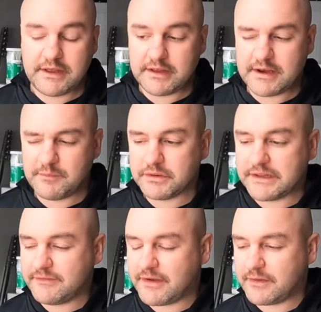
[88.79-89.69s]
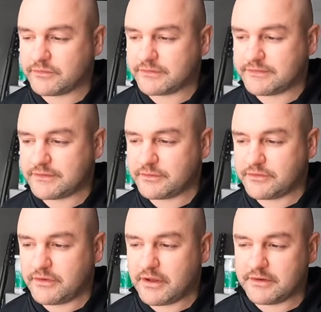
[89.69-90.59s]
And I believe I was
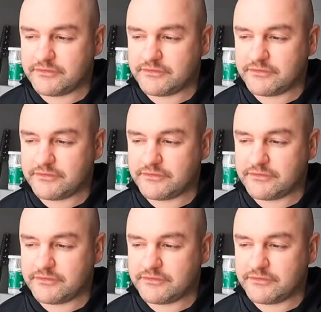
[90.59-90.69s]
listening to uh,